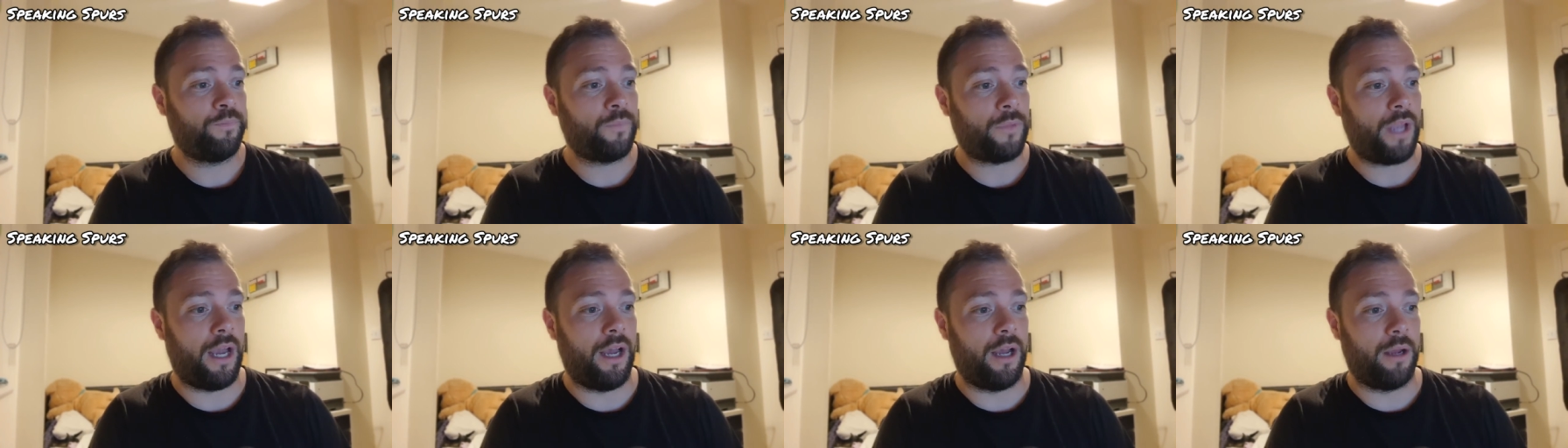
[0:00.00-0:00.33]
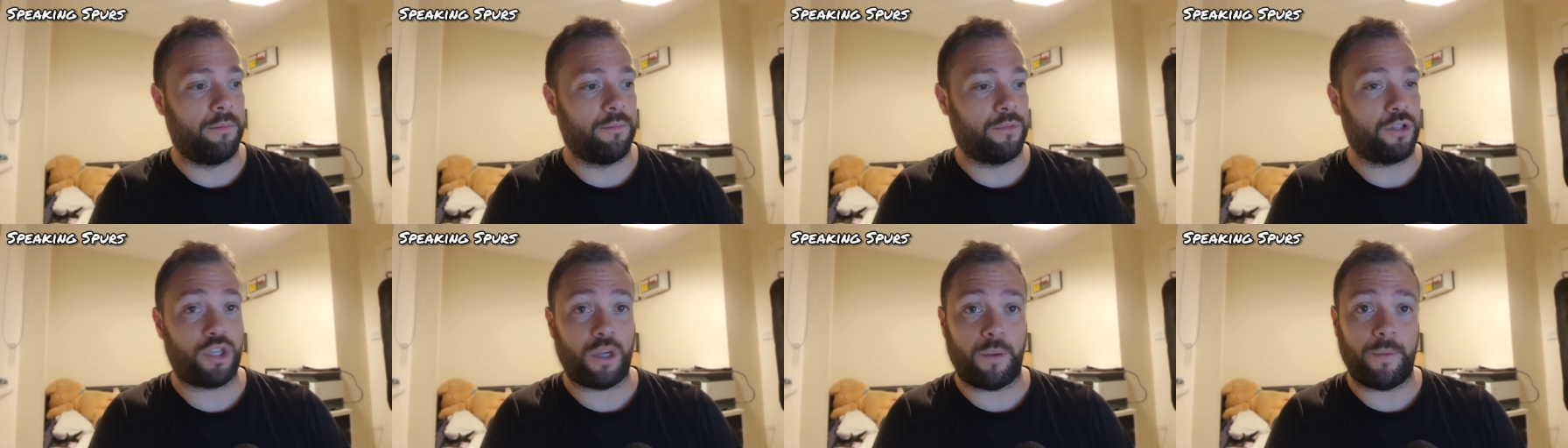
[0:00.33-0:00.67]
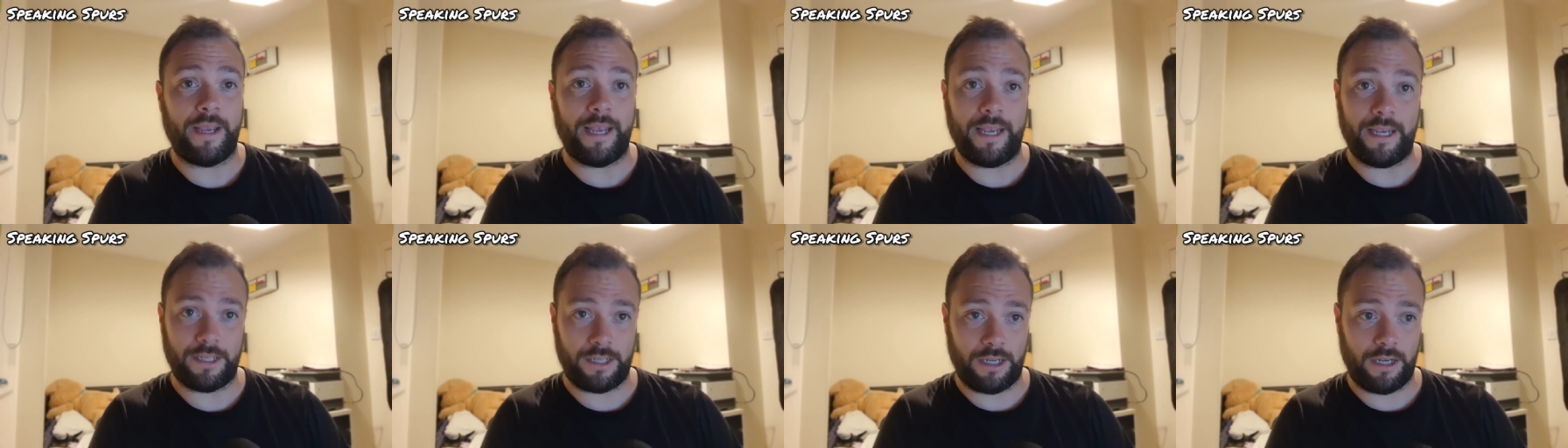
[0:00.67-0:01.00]
Um, so
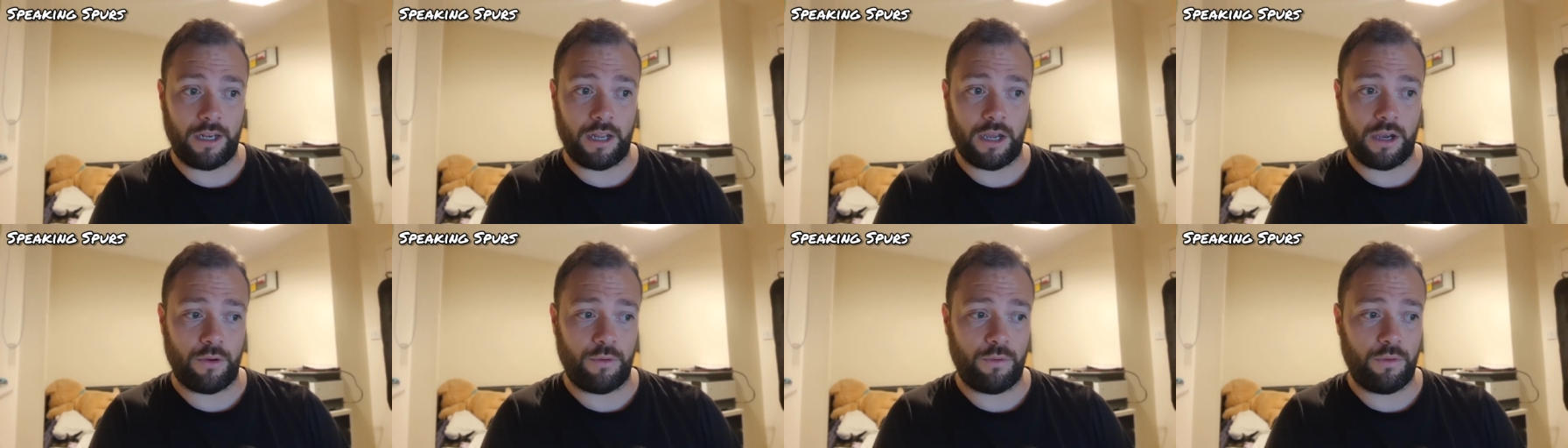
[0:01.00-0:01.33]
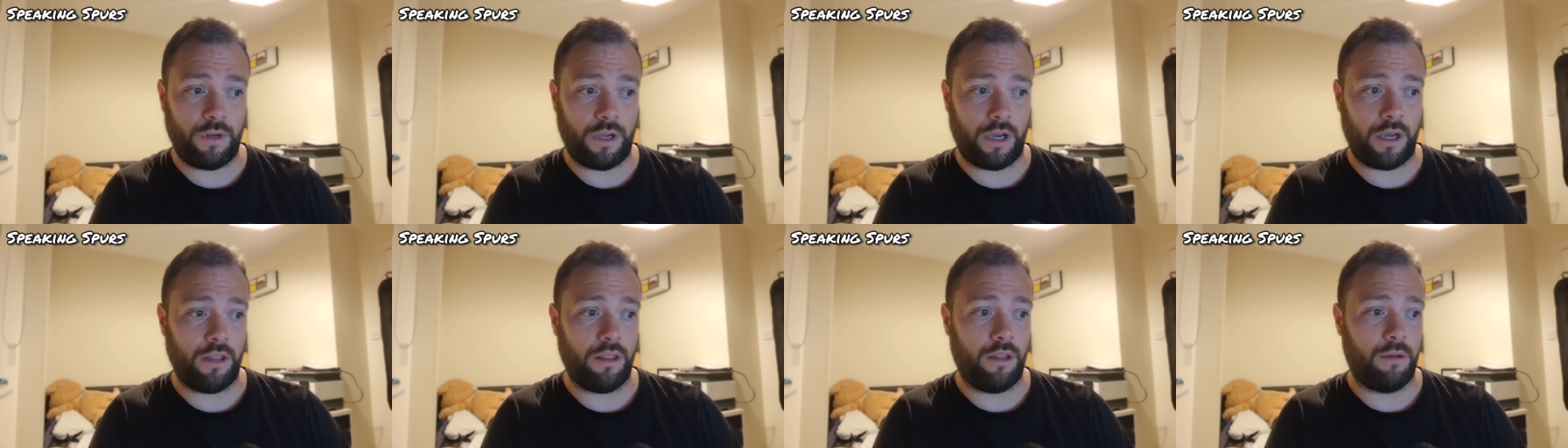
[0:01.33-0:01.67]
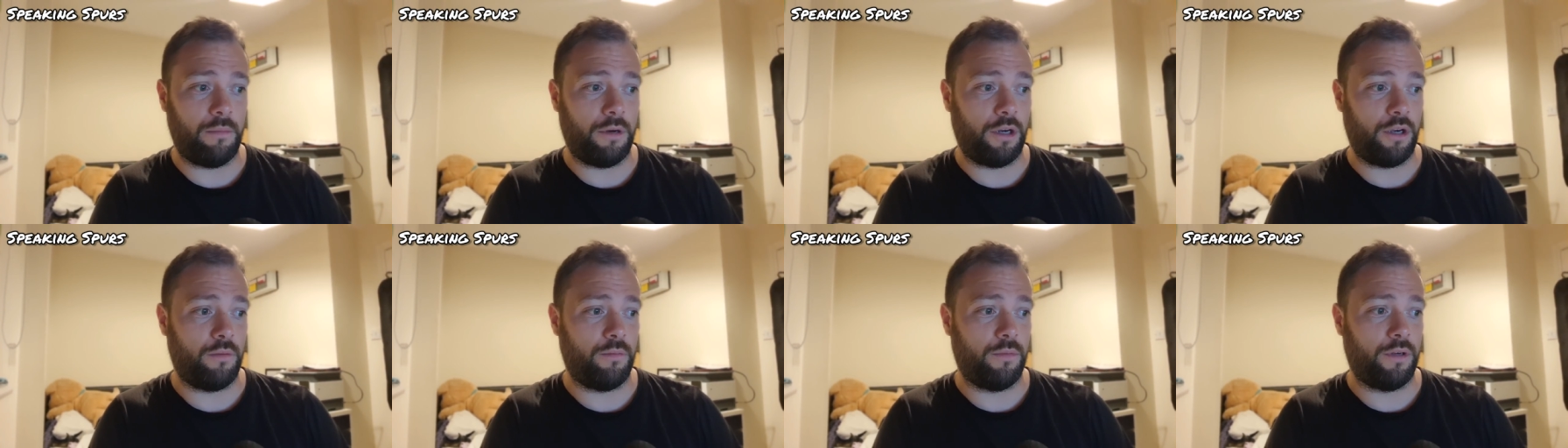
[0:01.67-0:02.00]
it is a loan at the
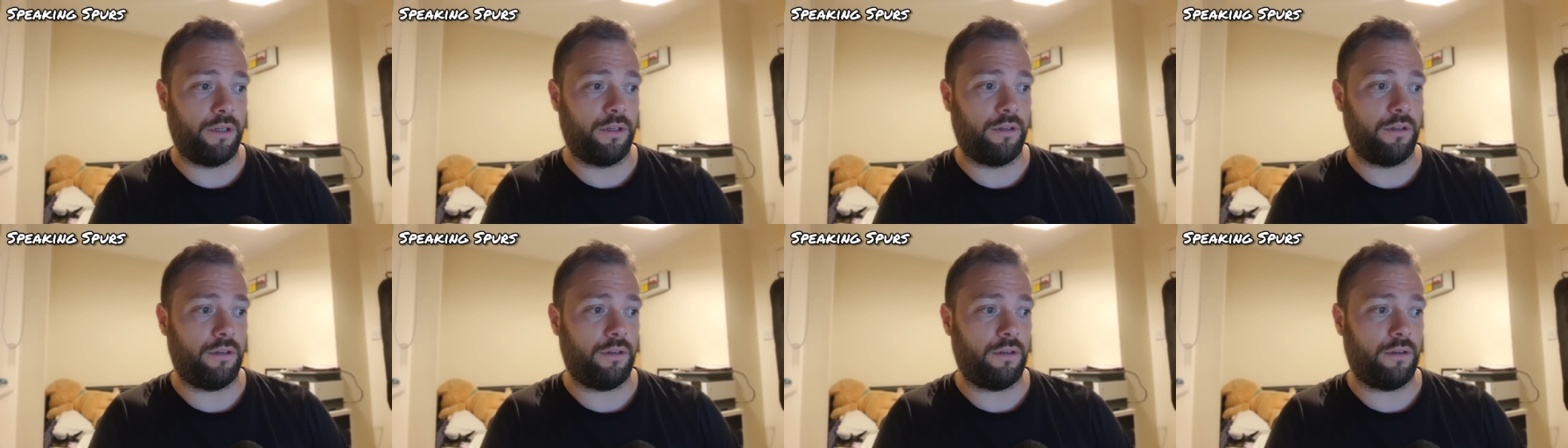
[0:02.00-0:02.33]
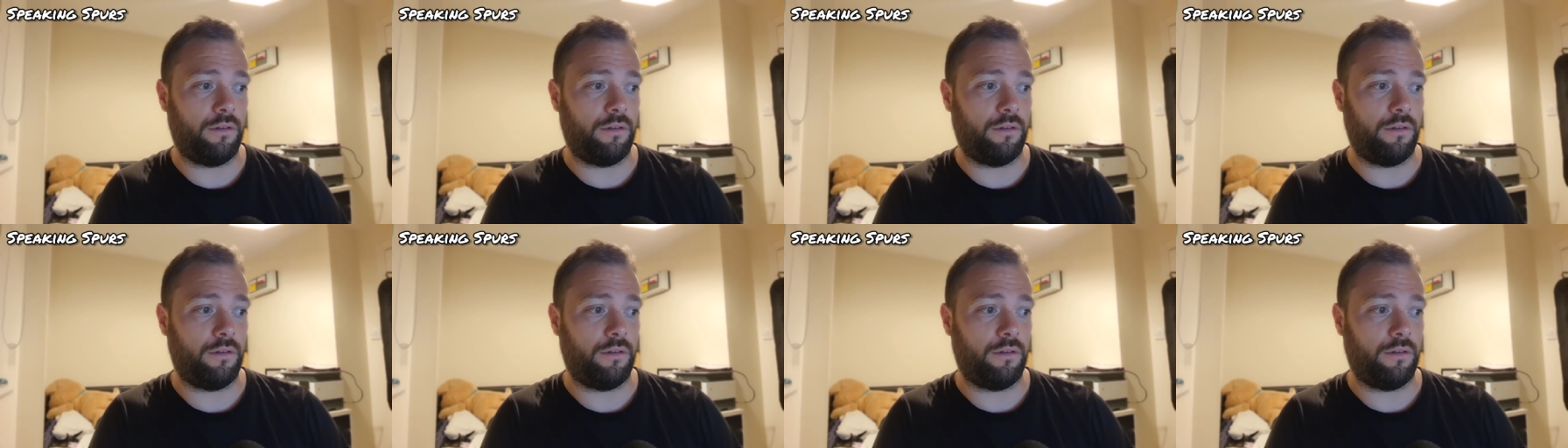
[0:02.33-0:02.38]
moment.